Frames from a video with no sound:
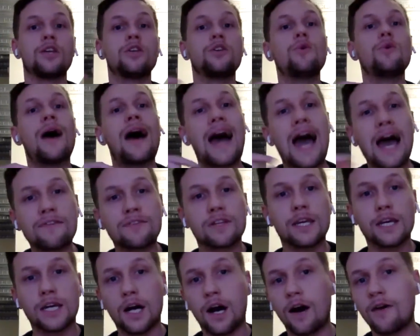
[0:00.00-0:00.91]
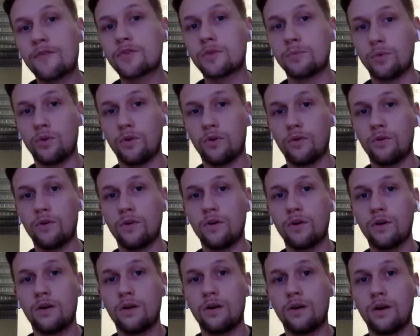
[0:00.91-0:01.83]
You have to get comfortable
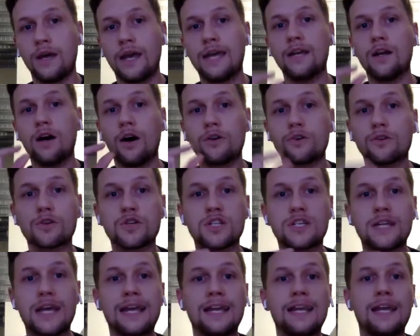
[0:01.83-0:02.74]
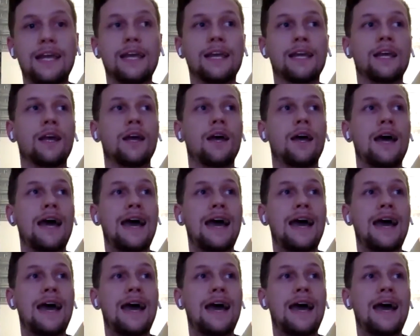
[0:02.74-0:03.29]
in understanding